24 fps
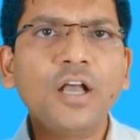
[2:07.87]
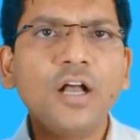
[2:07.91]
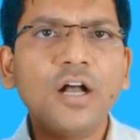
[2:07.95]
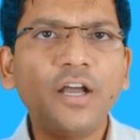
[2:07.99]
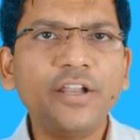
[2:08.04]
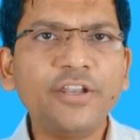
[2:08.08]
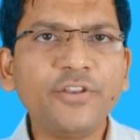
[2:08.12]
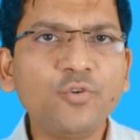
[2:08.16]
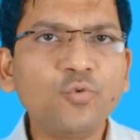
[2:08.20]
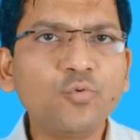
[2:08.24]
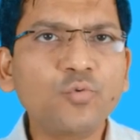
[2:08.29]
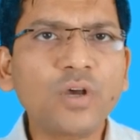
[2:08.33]
a
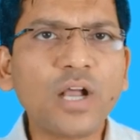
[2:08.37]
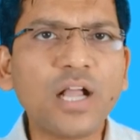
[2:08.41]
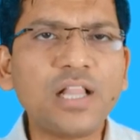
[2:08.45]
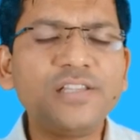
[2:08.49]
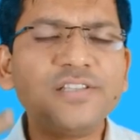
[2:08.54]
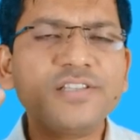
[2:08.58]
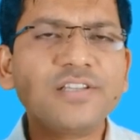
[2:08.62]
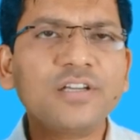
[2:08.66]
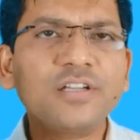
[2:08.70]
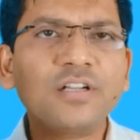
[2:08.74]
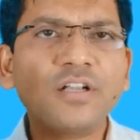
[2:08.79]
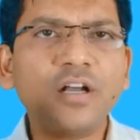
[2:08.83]
new
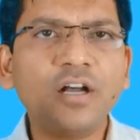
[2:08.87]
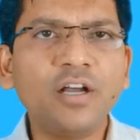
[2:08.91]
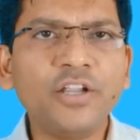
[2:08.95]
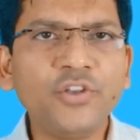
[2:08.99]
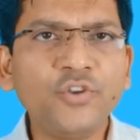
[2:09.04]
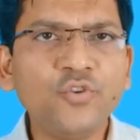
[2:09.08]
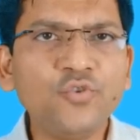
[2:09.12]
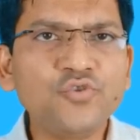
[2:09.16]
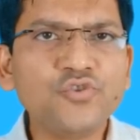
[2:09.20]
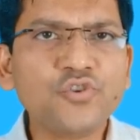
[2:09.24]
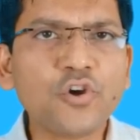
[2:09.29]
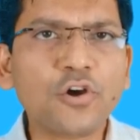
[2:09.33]
culture, a
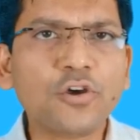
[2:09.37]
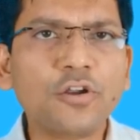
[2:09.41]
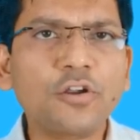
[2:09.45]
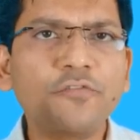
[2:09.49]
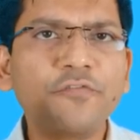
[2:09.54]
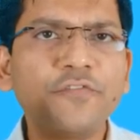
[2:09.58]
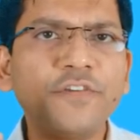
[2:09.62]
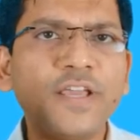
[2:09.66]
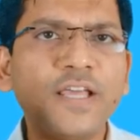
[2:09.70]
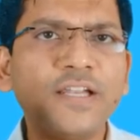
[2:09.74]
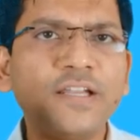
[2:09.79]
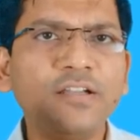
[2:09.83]
new
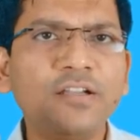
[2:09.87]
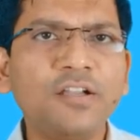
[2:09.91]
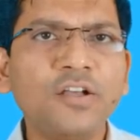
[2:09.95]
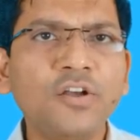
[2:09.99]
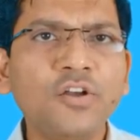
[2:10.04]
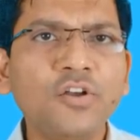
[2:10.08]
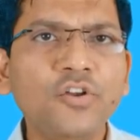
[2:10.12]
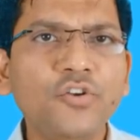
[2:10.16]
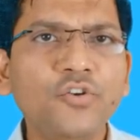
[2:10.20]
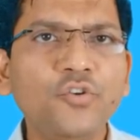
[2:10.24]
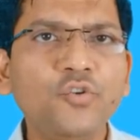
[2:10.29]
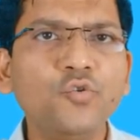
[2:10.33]
geography and in
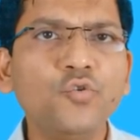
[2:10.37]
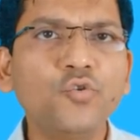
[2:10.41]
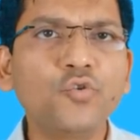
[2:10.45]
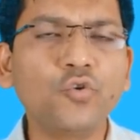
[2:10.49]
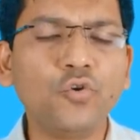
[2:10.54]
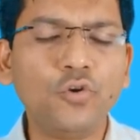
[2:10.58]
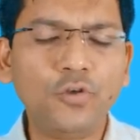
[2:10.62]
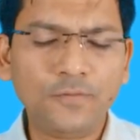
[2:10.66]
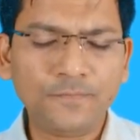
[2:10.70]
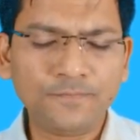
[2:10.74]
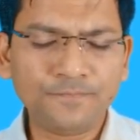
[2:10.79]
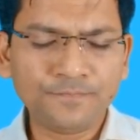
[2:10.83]
a new
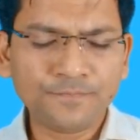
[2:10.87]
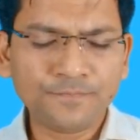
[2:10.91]
role.